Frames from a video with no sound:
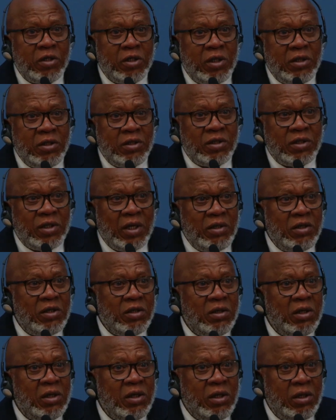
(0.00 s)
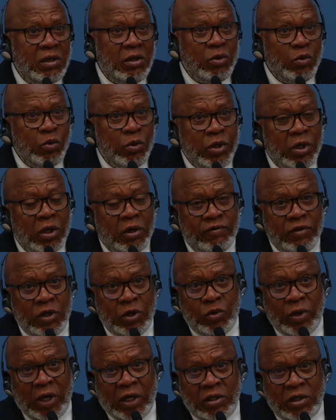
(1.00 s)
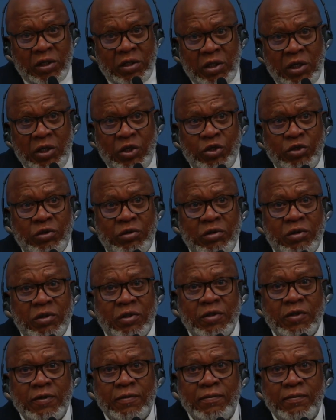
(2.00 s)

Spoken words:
and center in the work of the United Nations.